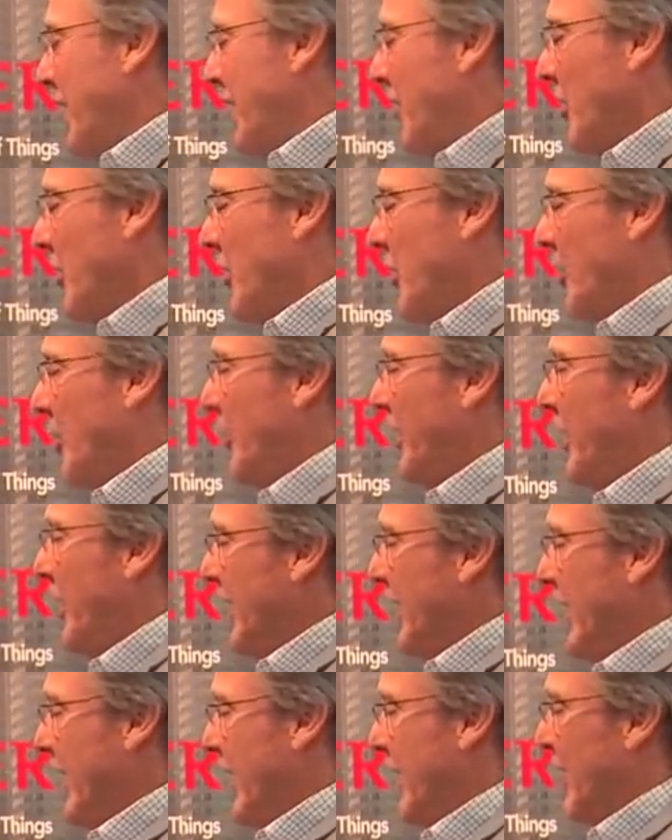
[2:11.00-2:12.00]
here
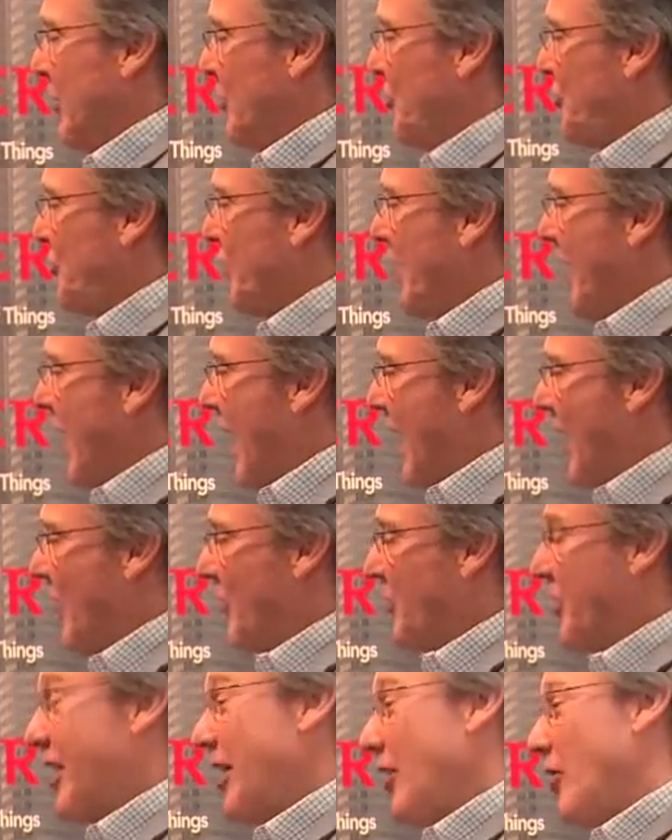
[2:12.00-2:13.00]
is our
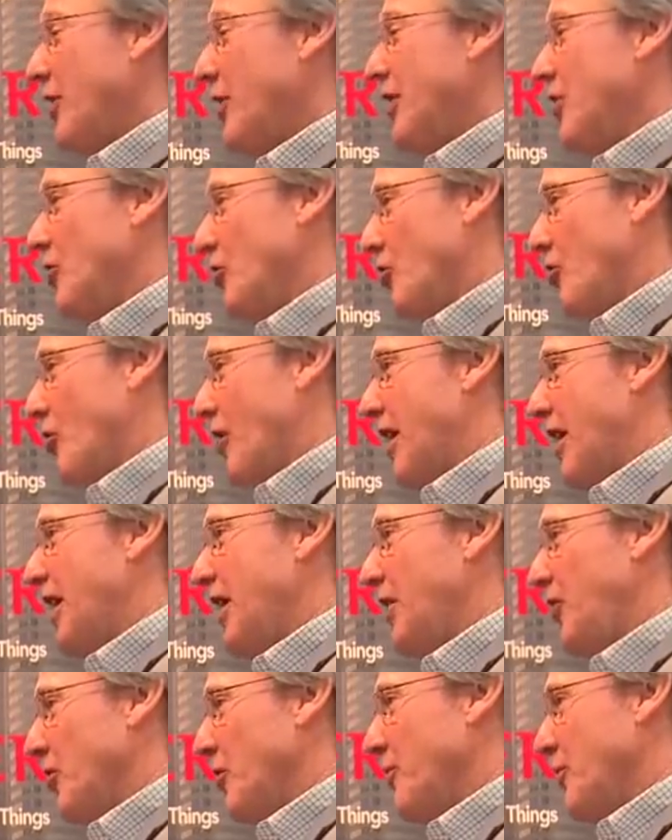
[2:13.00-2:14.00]

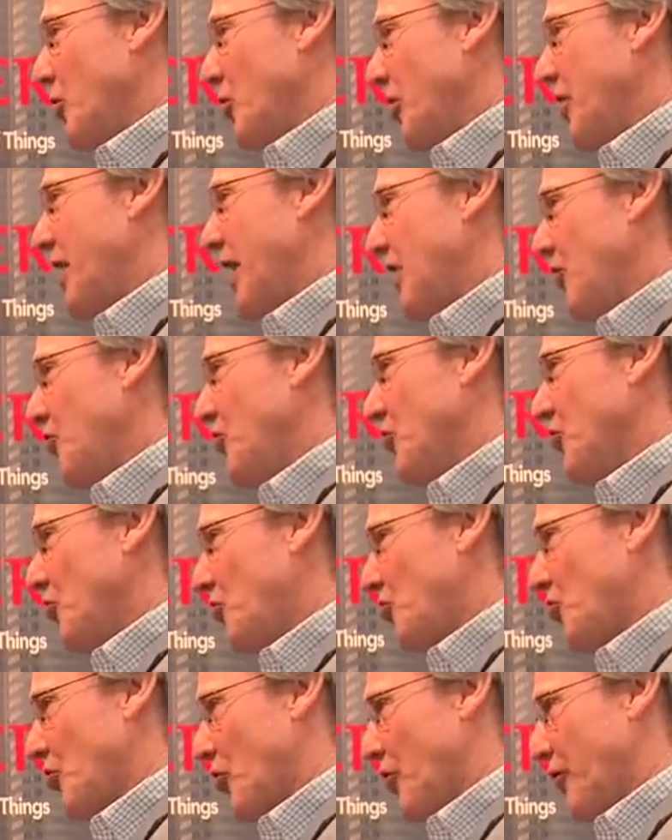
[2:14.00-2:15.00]
carrier-grade communication
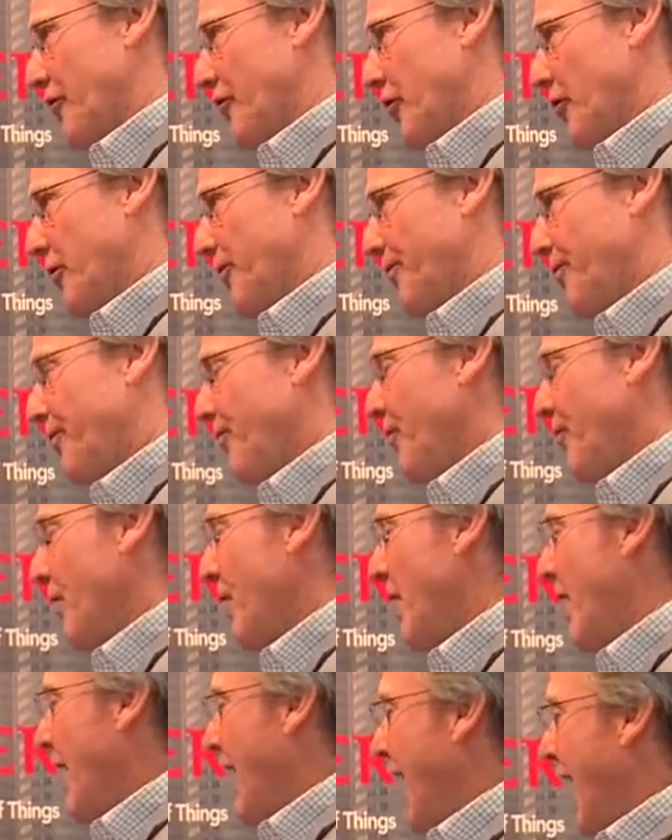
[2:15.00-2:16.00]
server,
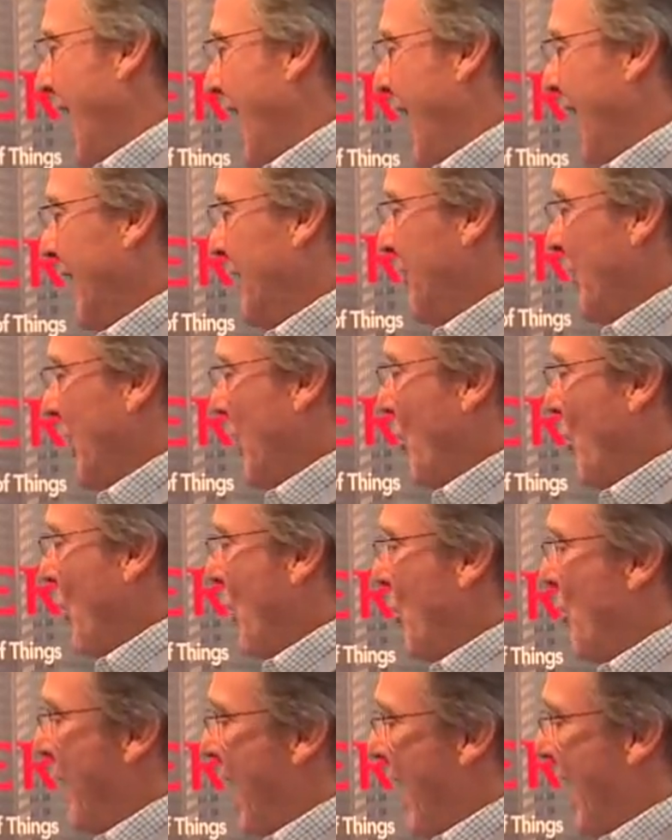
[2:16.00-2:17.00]
and
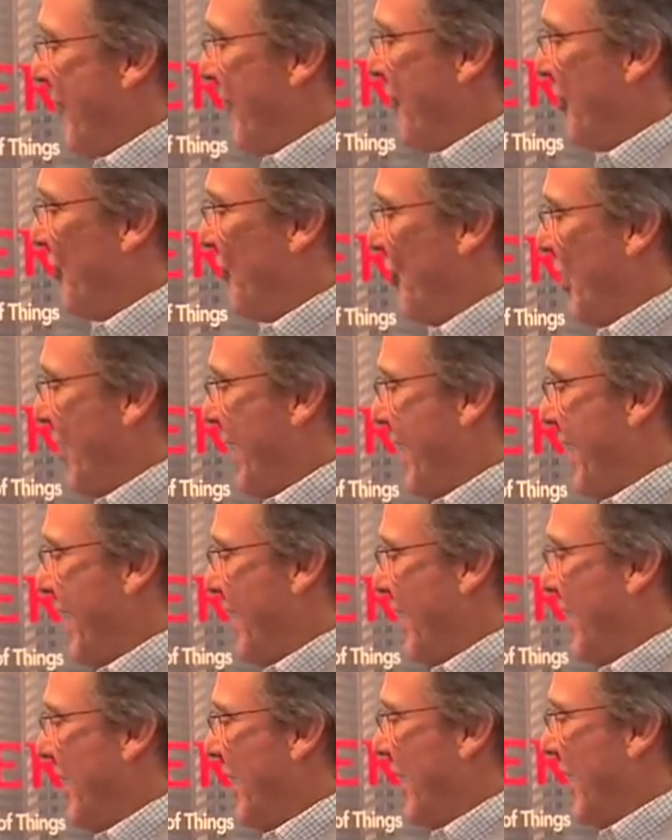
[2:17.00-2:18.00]
what we have is
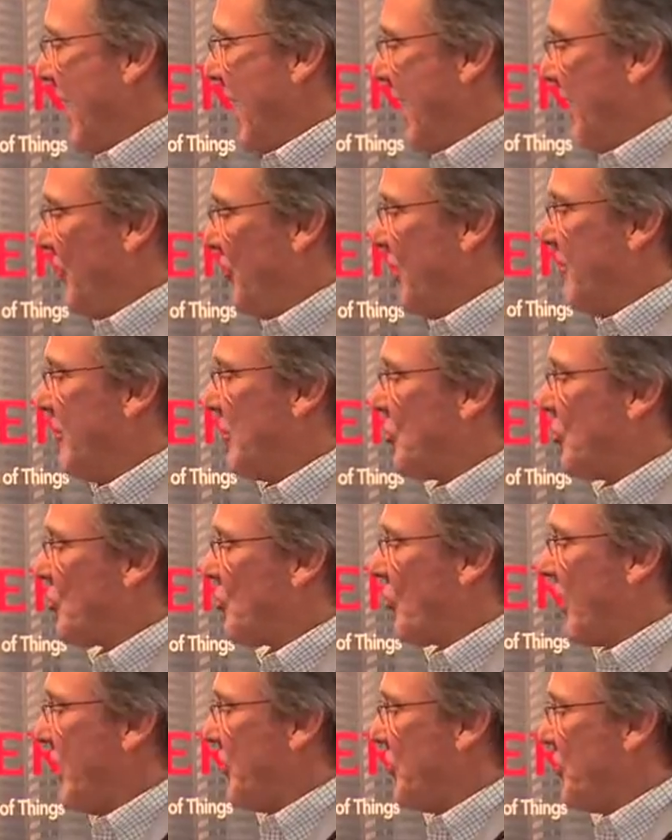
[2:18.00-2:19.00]
a
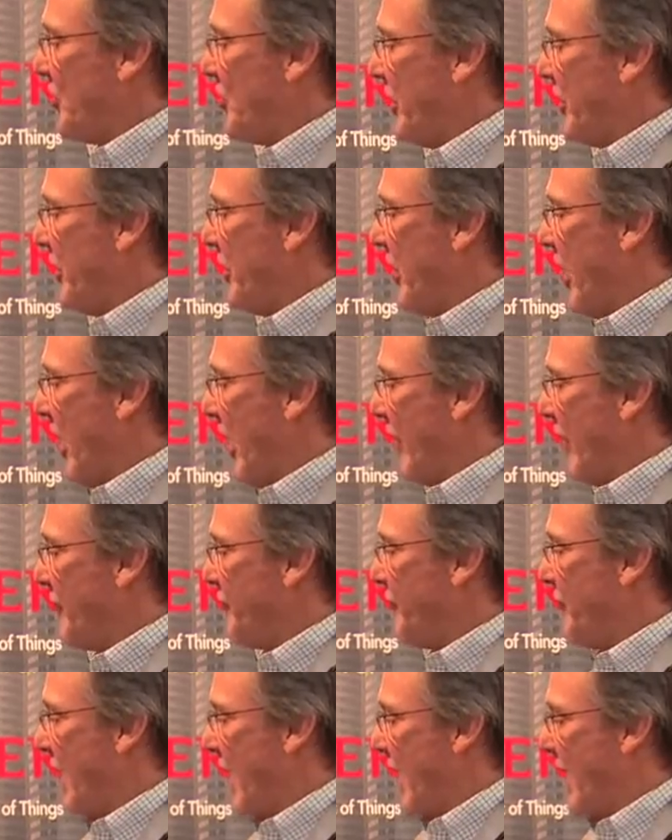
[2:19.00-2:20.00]
demonstration of
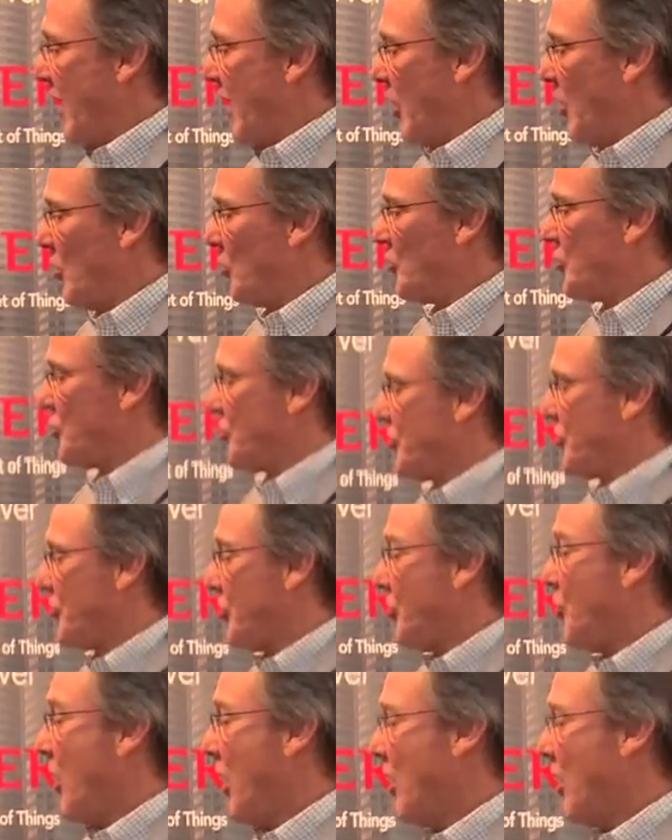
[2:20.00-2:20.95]
two